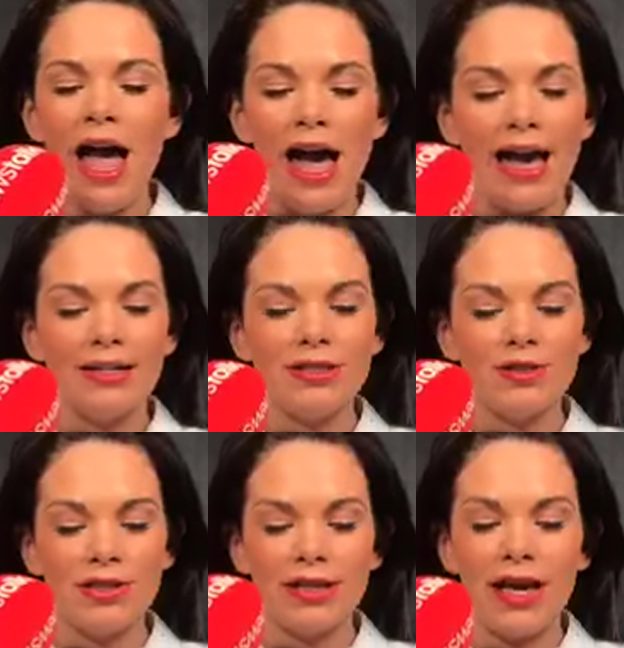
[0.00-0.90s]
And
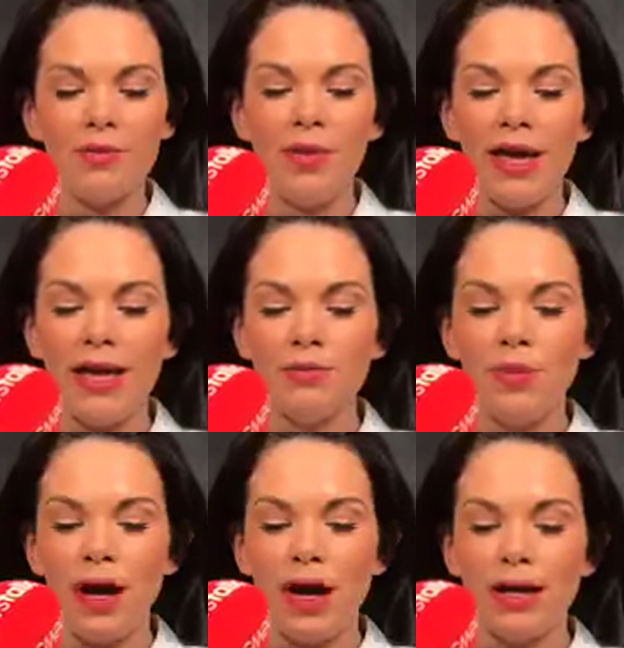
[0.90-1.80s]
there's a campaign
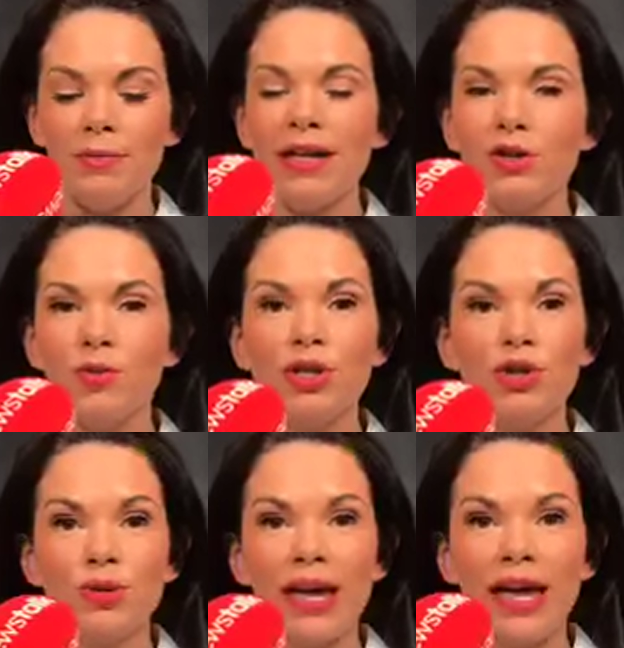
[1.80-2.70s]
by Melanoma
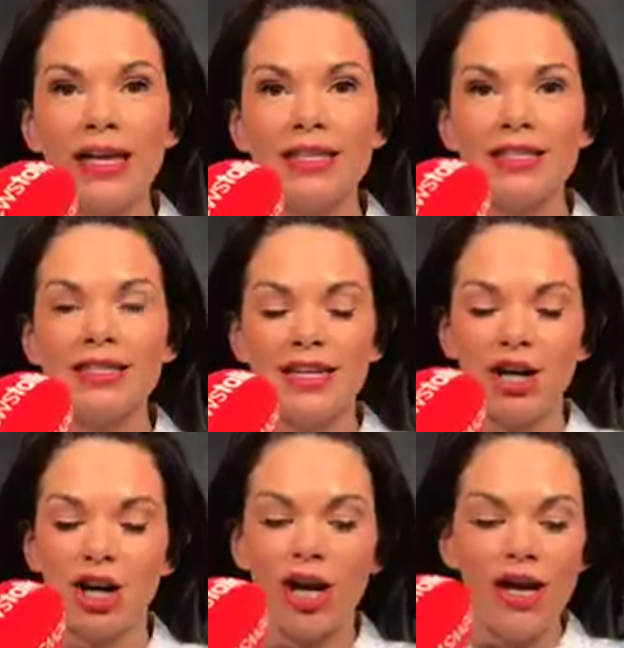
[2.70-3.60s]
UK this
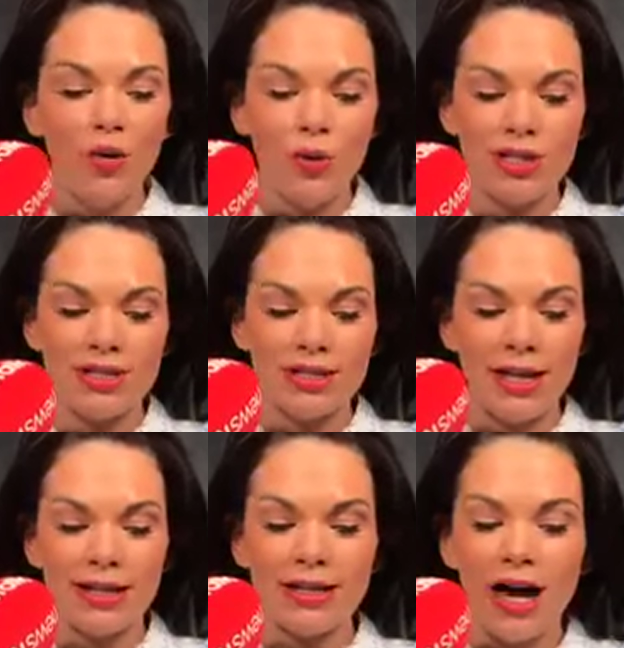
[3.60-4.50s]
year, which is
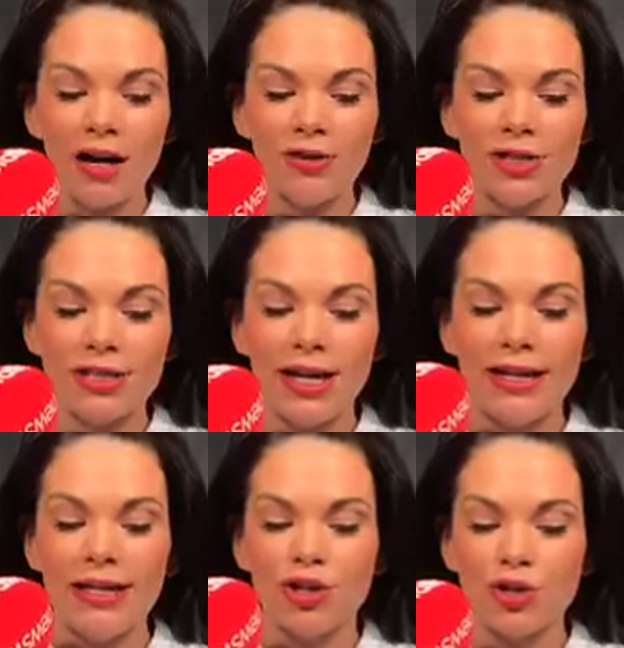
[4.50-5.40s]
entitled Conquering
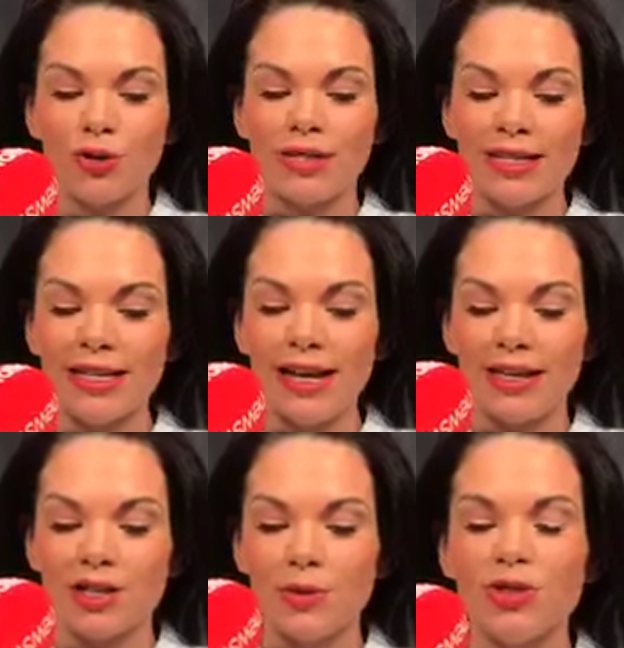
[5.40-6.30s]
Denial, Ensuring Skin
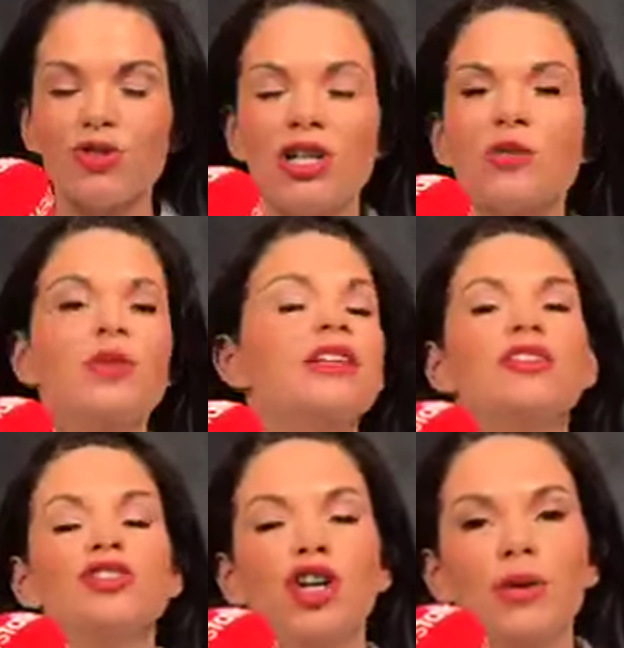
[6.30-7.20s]
Cancer is Treatable,
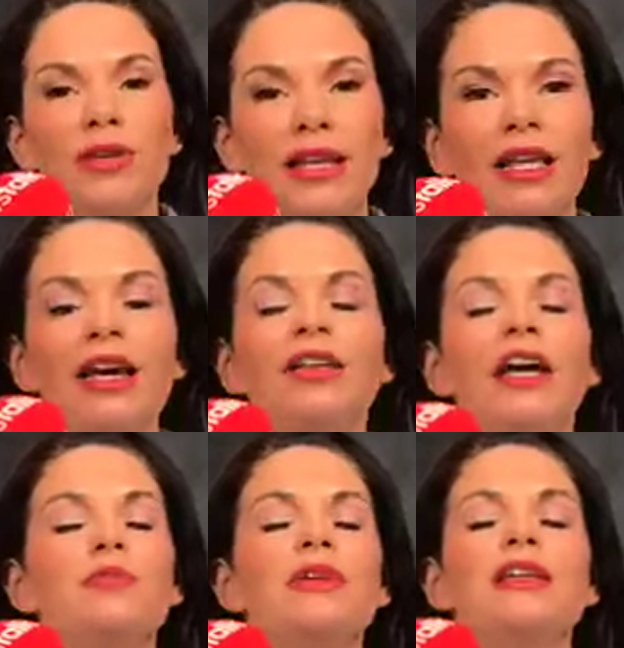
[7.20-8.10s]
Not Terminal.
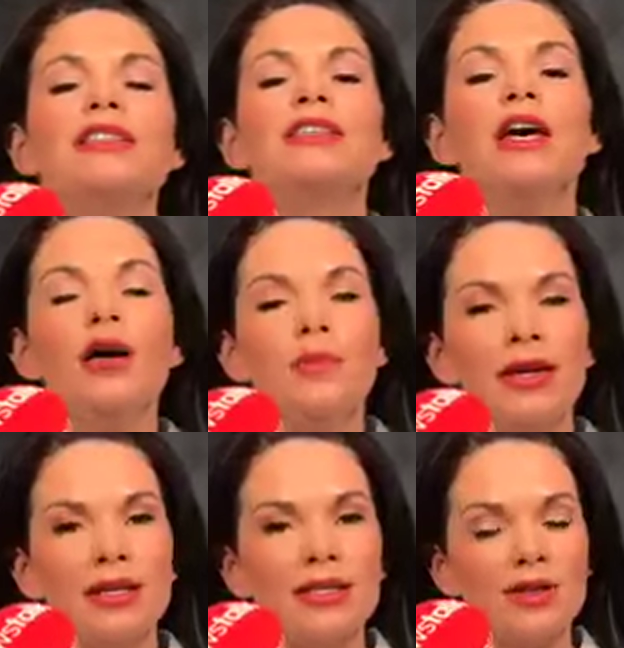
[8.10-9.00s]
That means
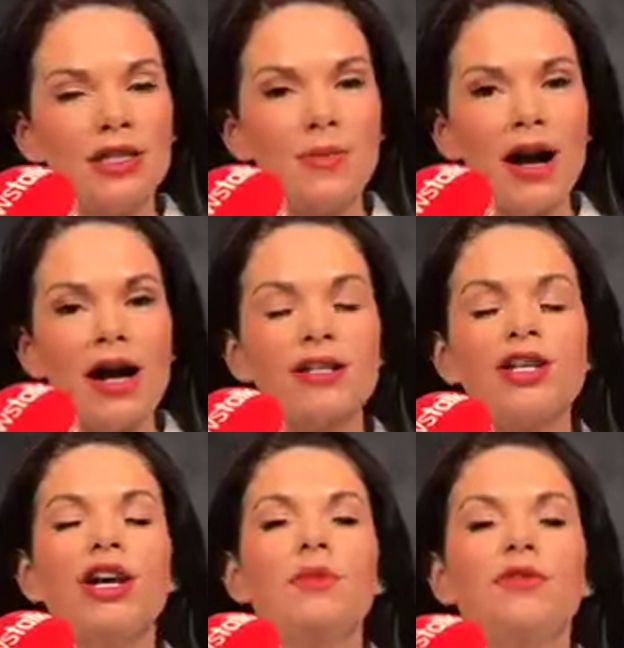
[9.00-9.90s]
being sun
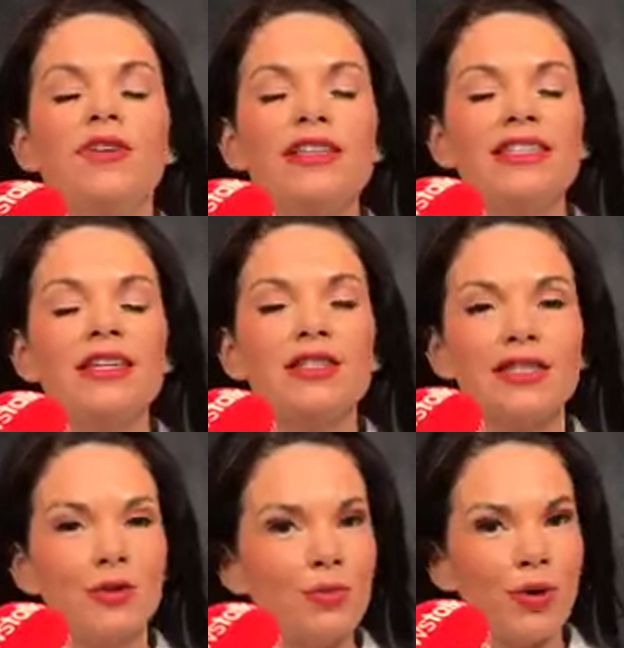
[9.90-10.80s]
smart, preventing
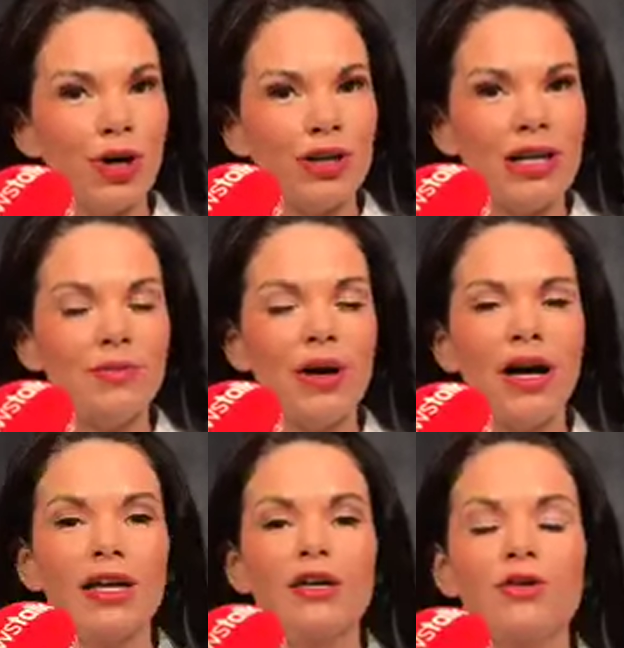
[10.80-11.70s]
sunburning
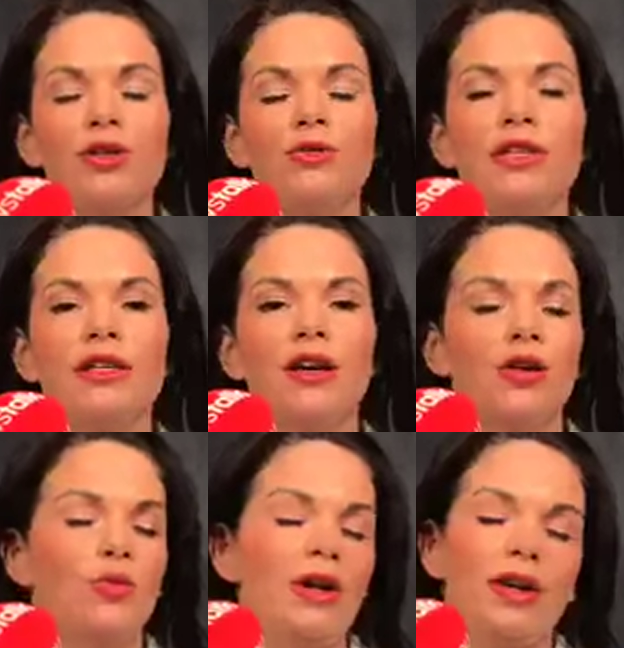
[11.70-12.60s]
by using
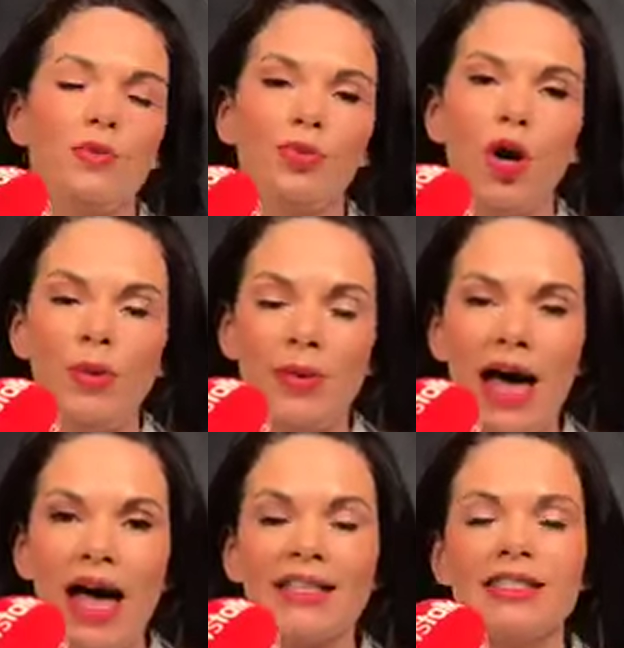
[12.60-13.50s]
or wearing a broad-brim
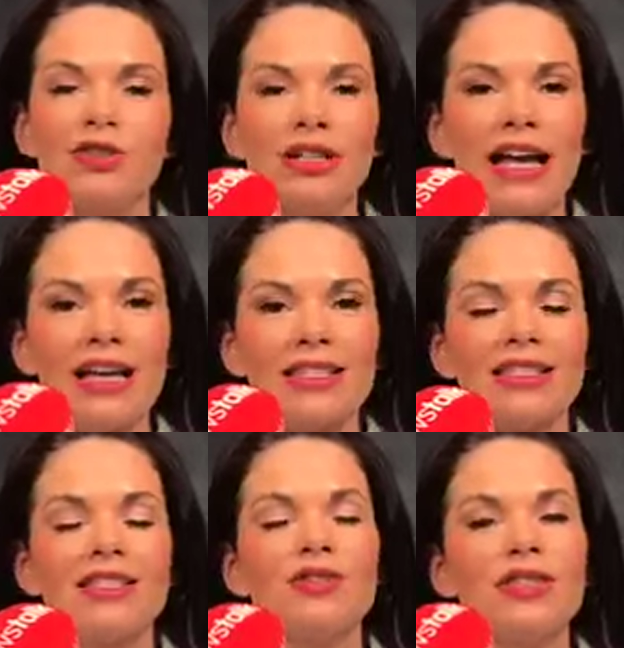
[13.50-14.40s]
hat,
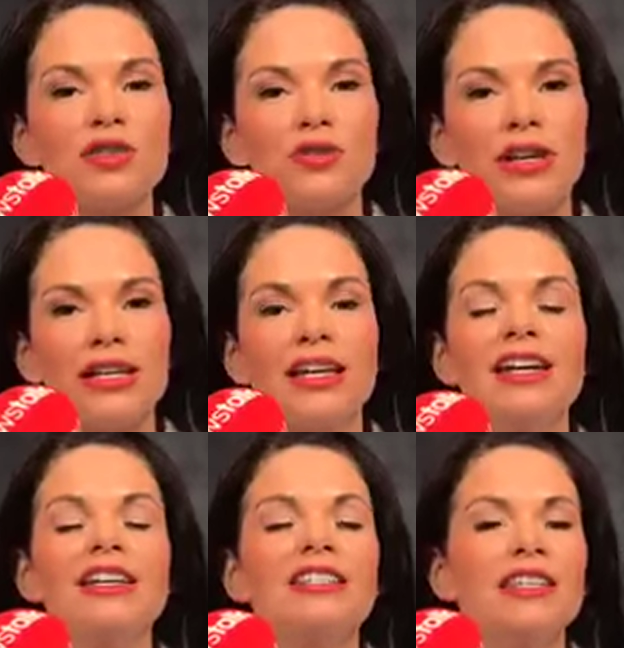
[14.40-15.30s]
sunglasses, sunscreen,
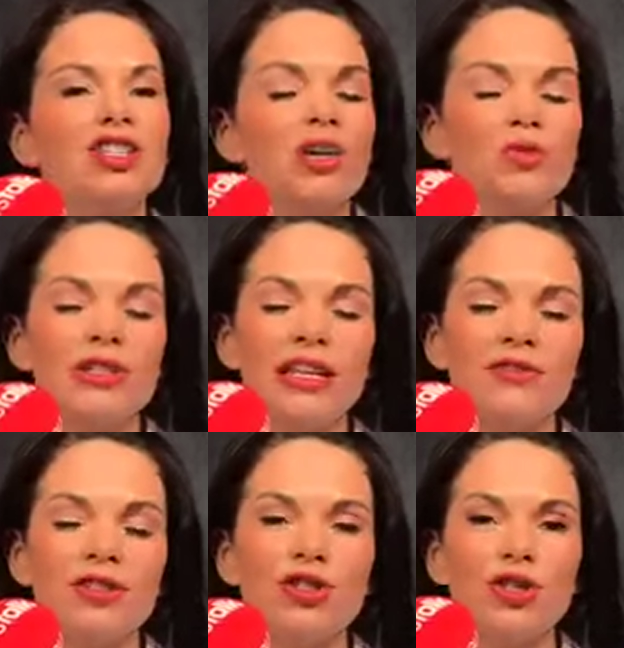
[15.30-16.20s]
stay in the shade between
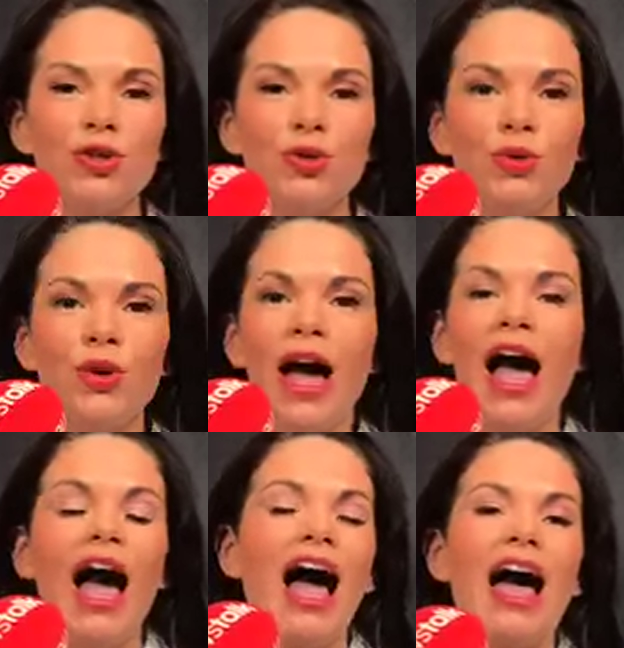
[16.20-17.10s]
11 and 2,
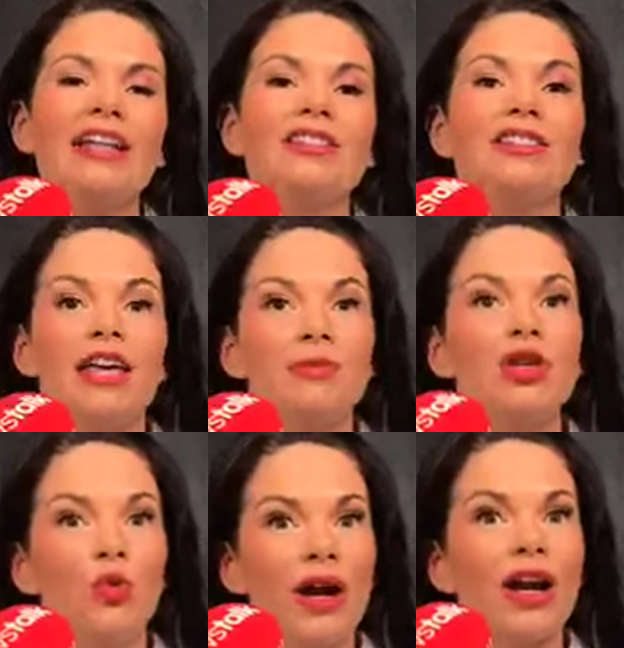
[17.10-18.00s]
and then
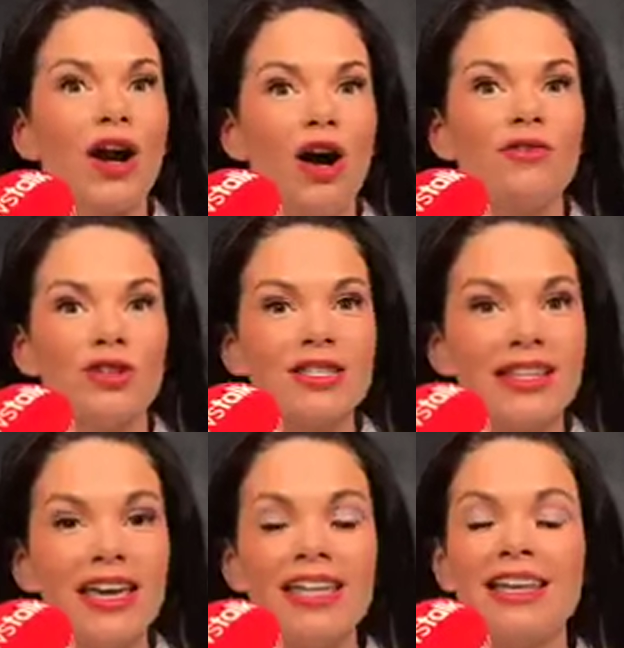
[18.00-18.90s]
being aware of your skin.